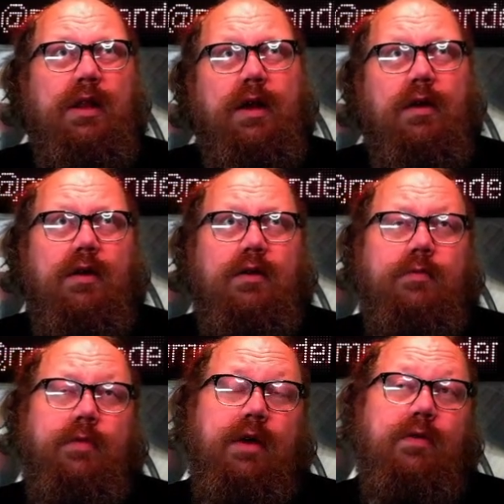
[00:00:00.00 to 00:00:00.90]
by a
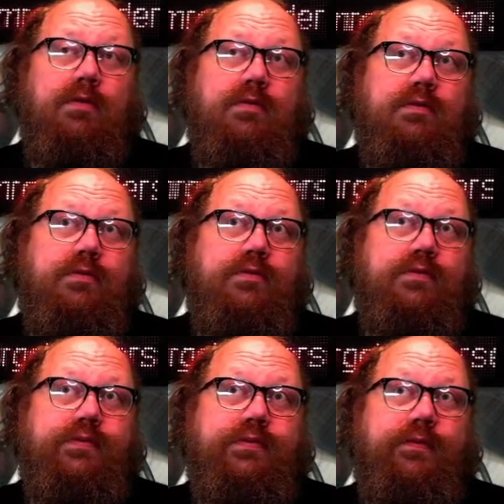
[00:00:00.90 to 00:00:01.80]
company that
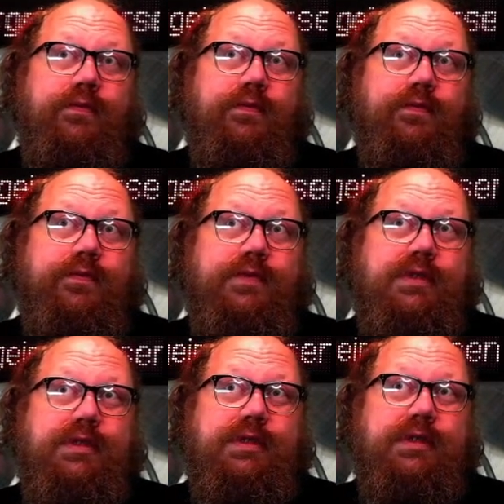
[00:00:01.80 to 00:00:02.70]
takes in
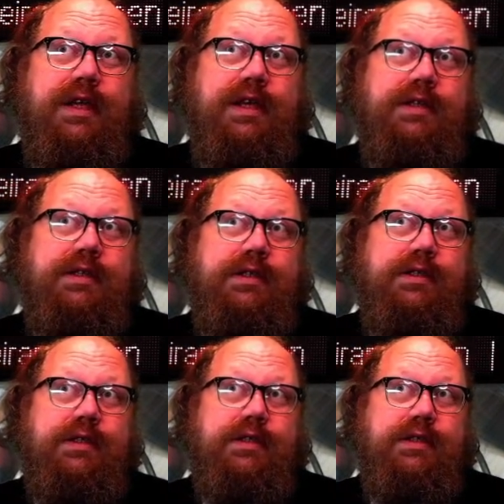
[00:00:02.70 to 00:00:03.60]
uh, computers
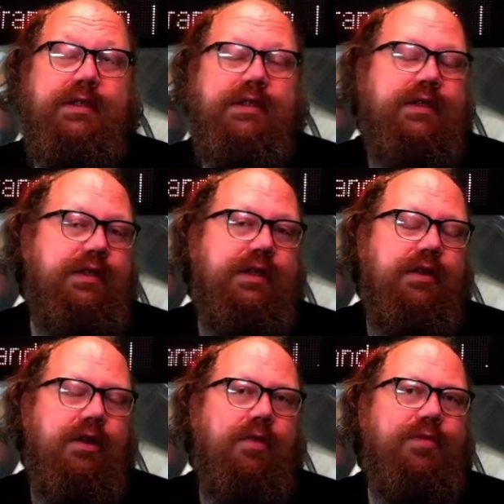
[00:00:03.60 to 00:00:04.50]
that were
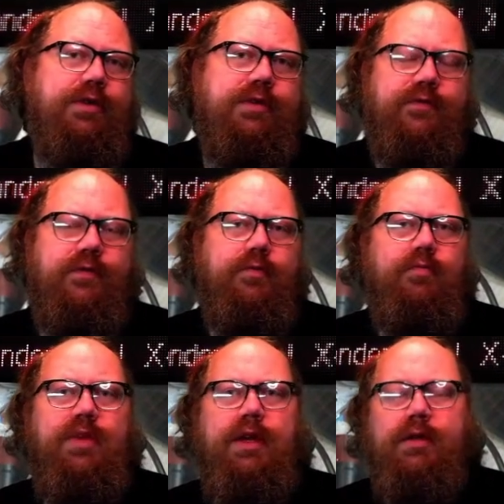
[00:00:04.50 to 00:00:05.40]
leased by other
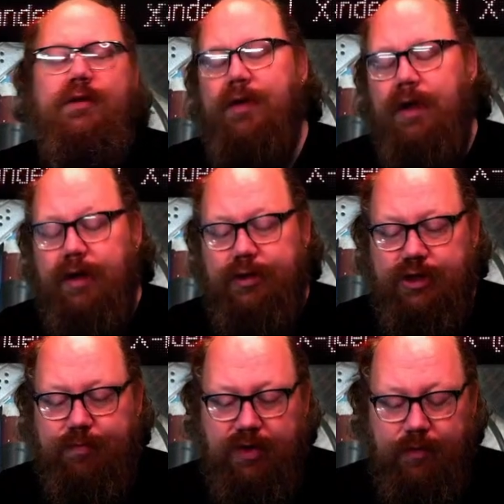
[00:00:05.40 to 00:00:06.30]
companies and
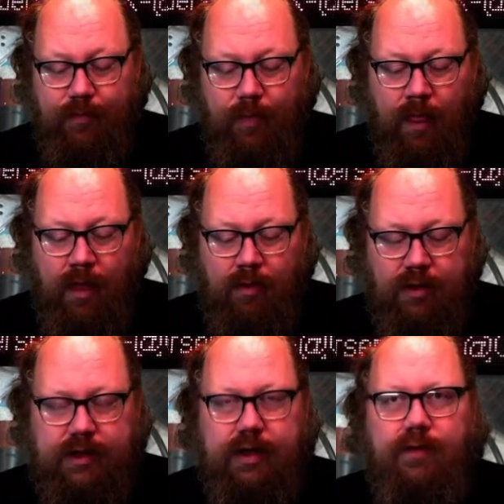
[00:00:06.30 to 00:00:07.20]
they refurbish
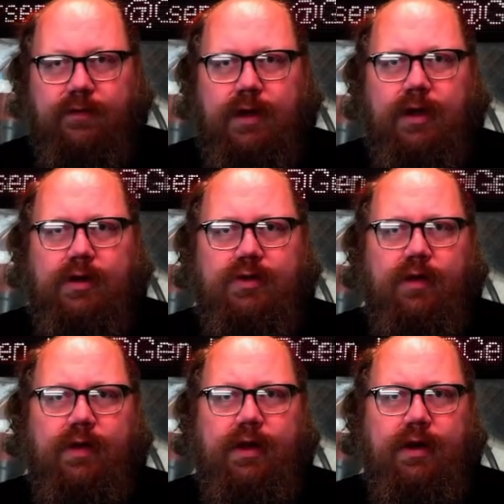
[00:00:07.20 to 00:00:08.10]
them and sell
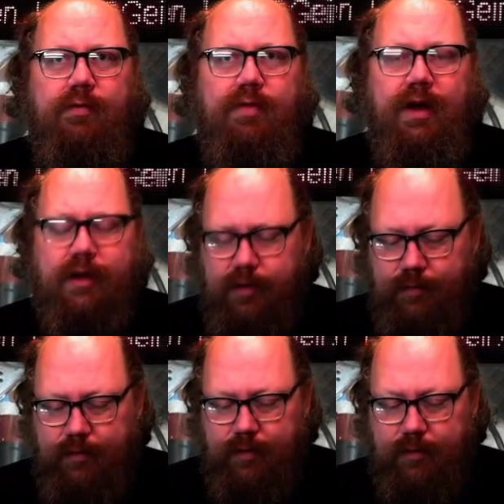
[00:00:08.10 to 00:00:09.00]
them at a
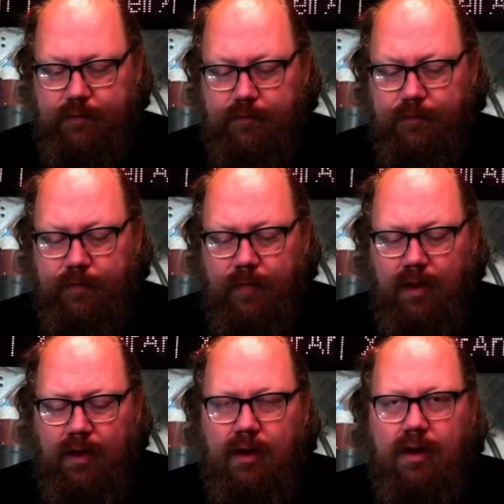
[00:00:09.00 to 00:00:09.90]
reduced cost. But